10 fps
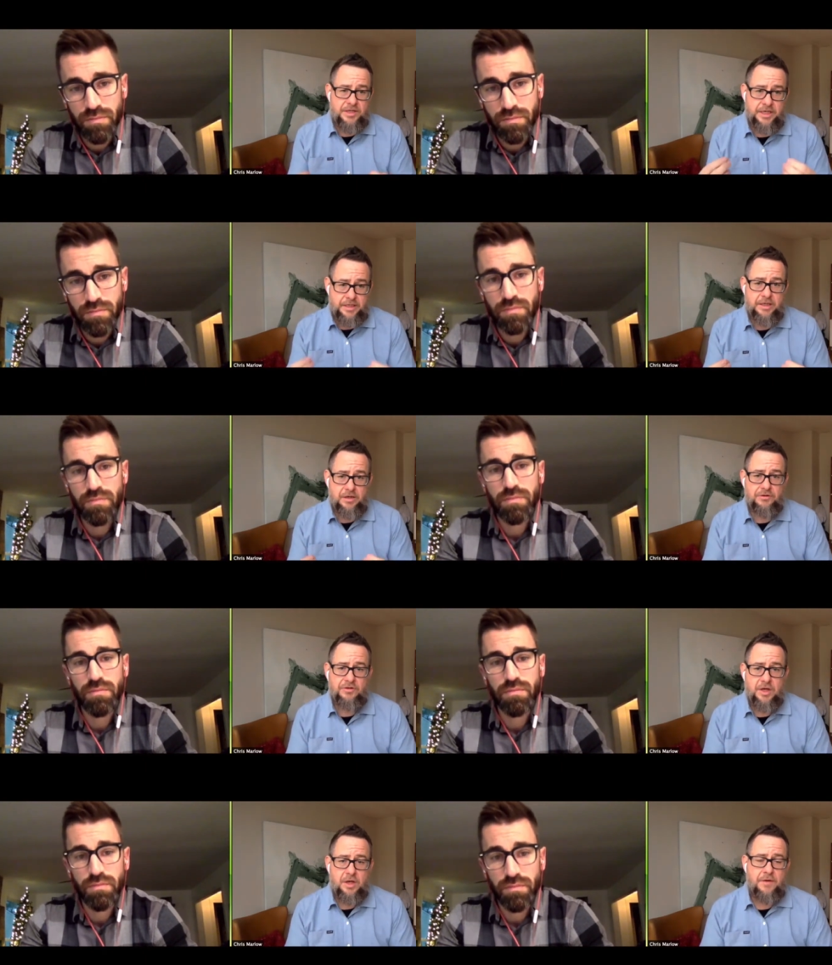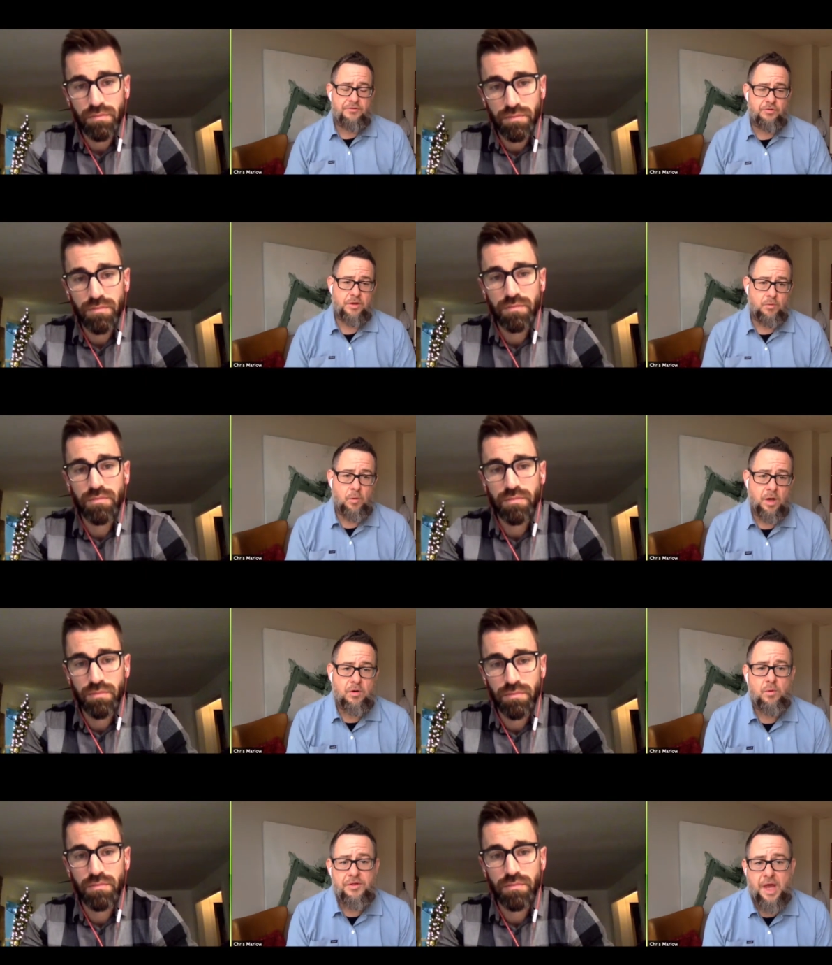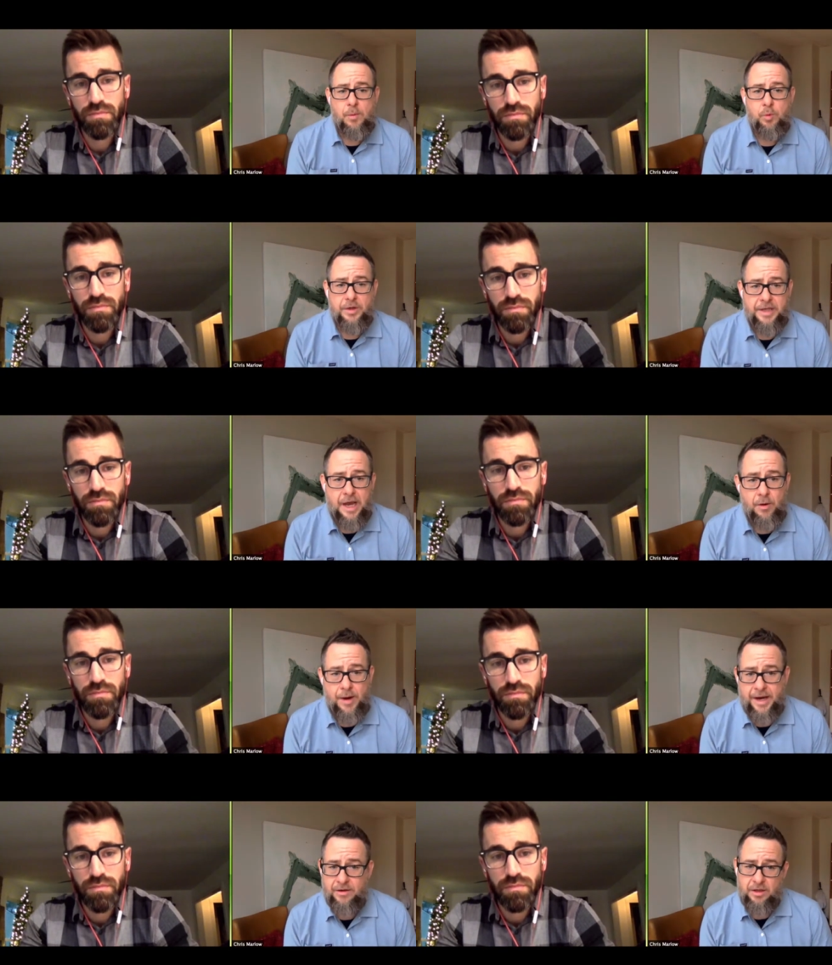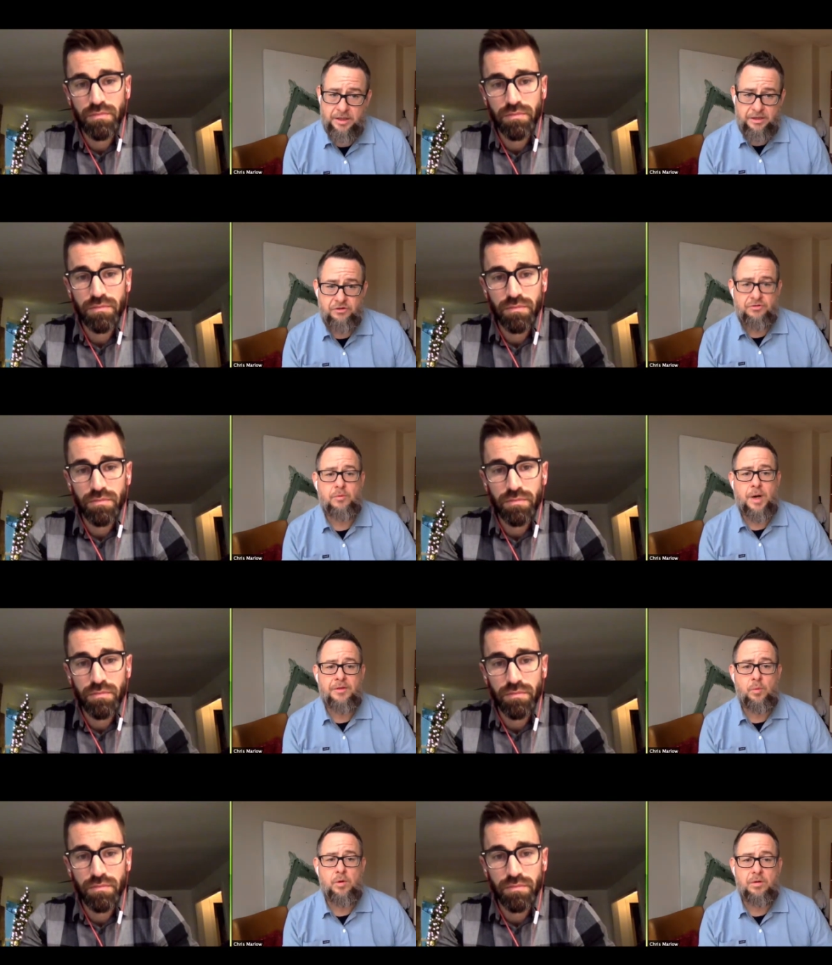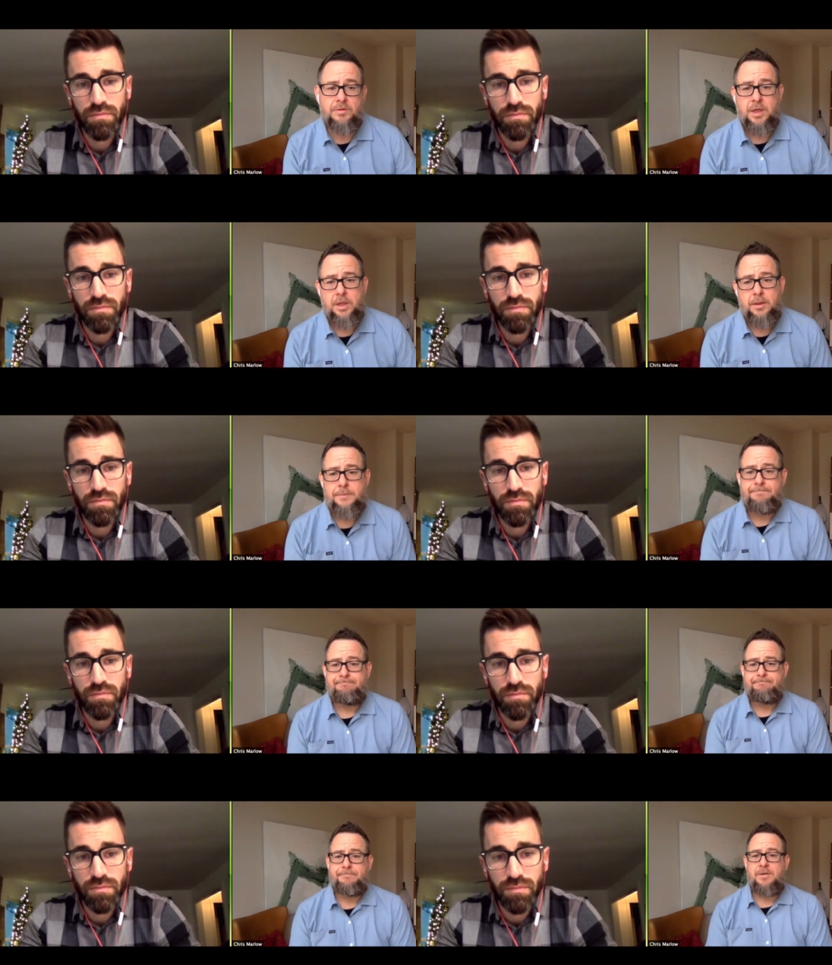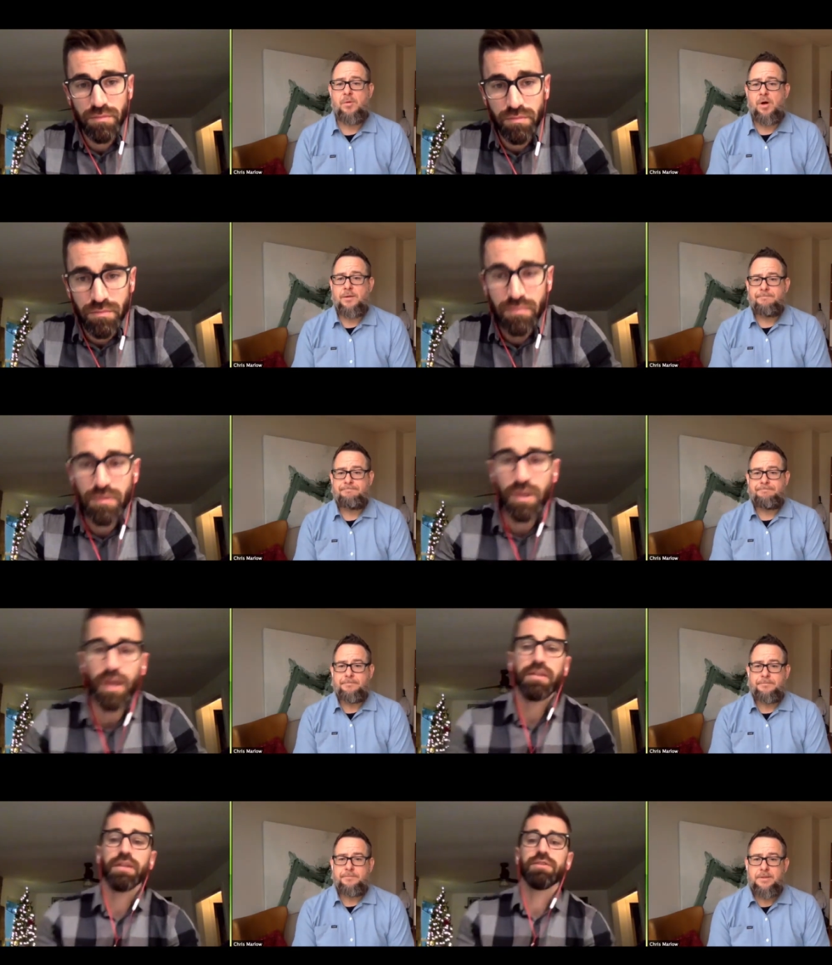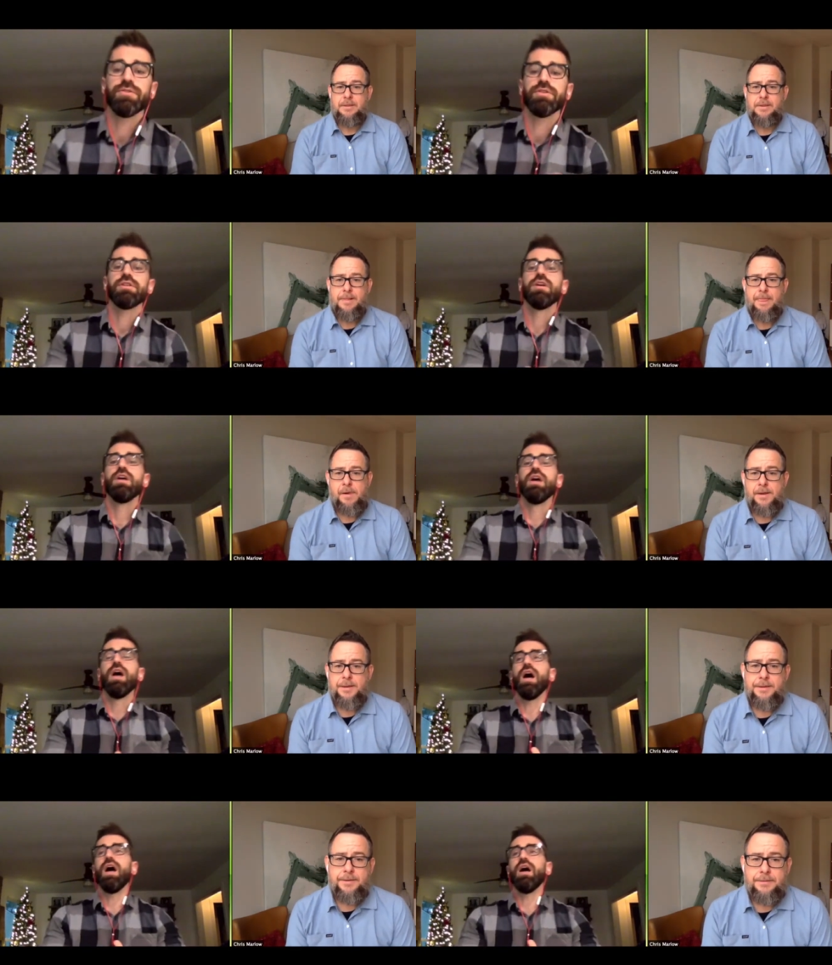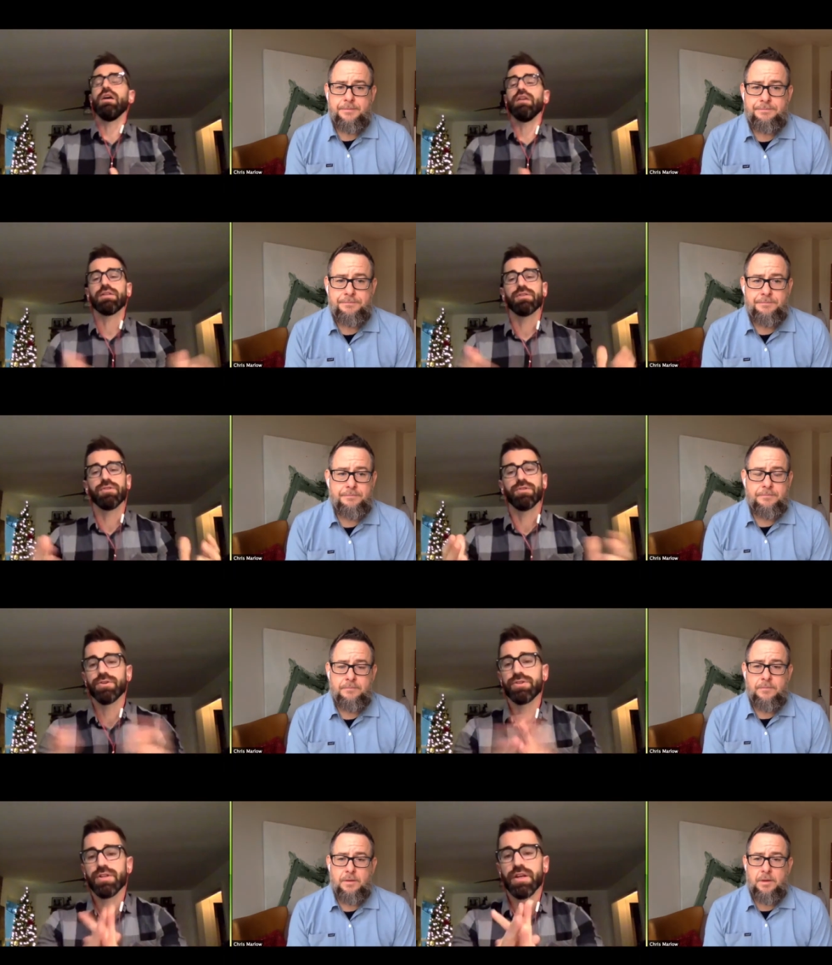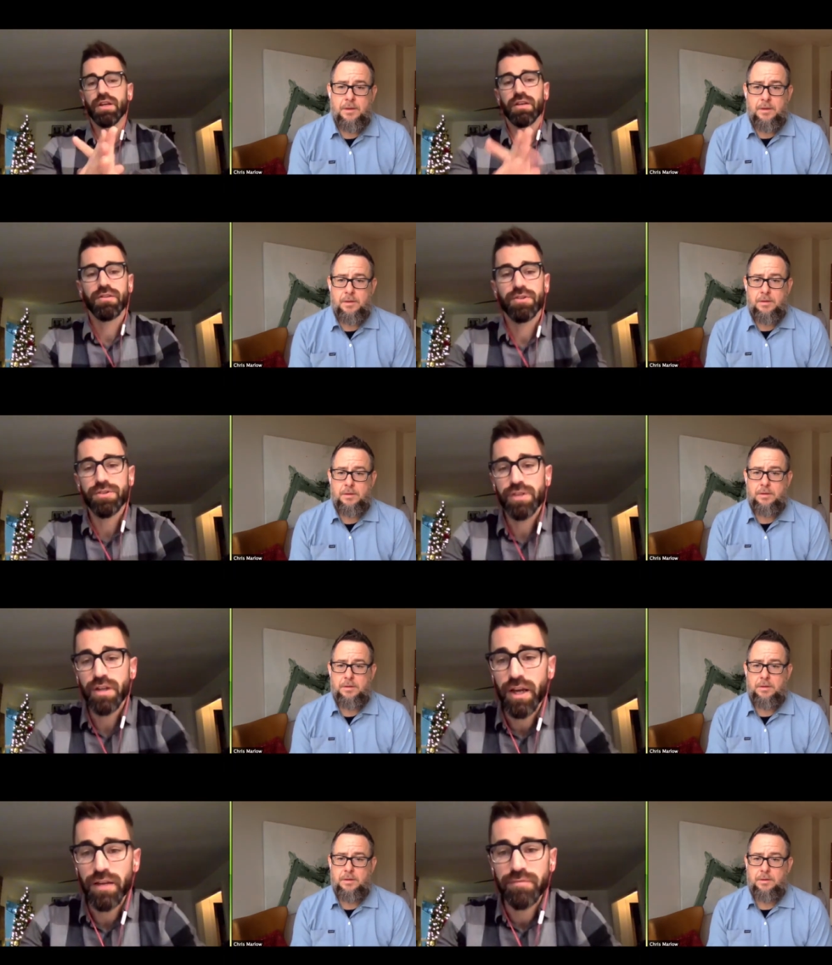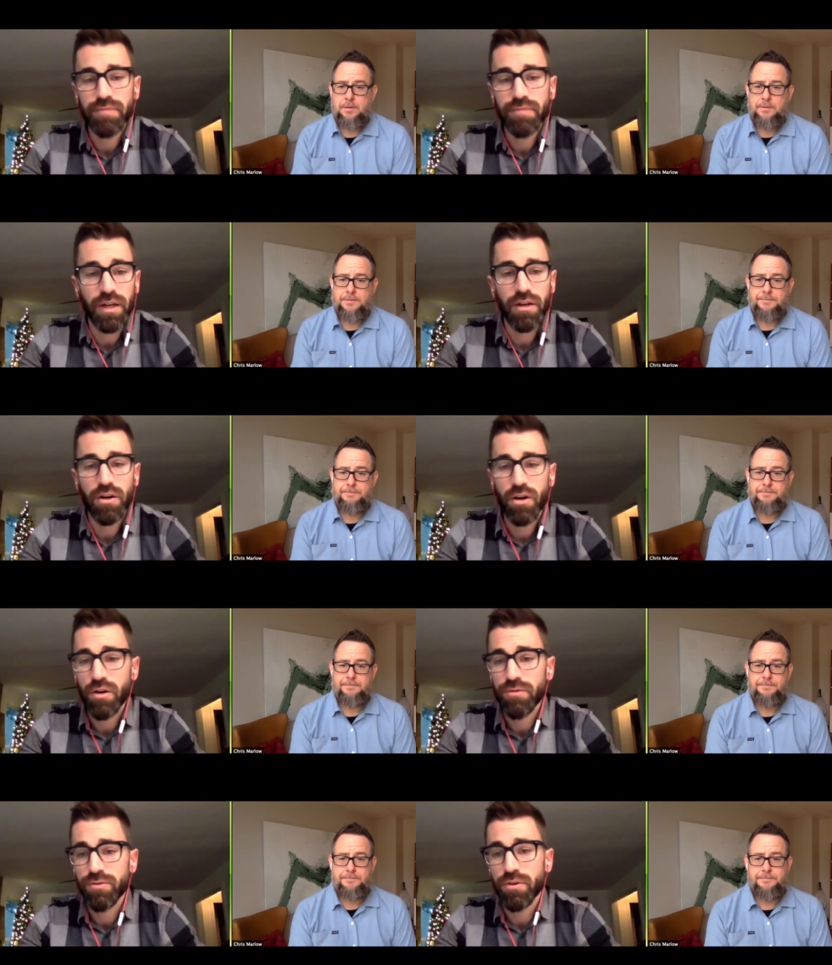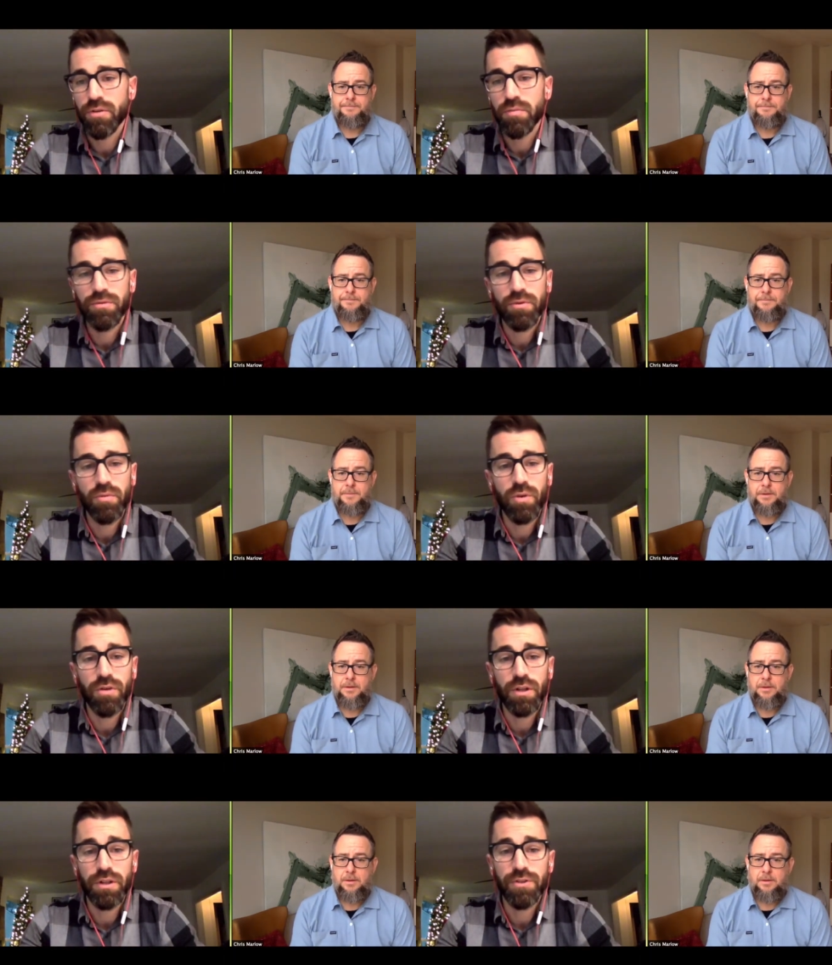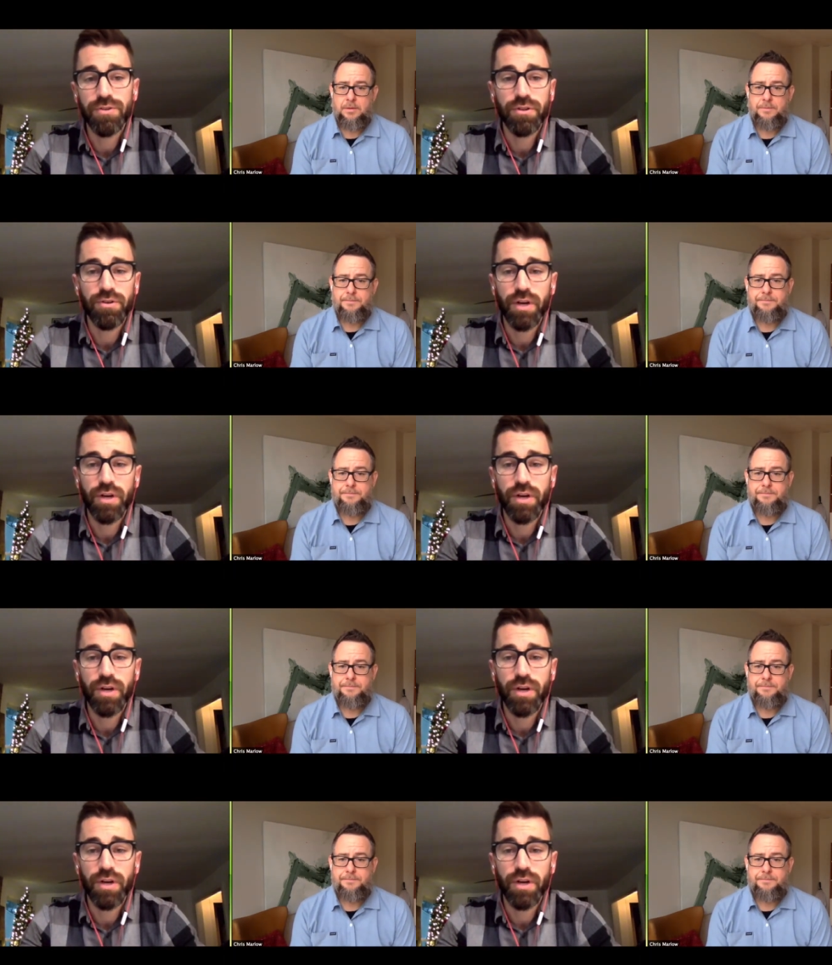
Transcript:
Speaker 1: 10 years of doing work with Help One Now and our leaders around the world. Lamar.
Speaker 2: Yeah, thanks, Chris. Uh, yeah, so Thursday, Thursday night, I got a call from from one of our leaders on the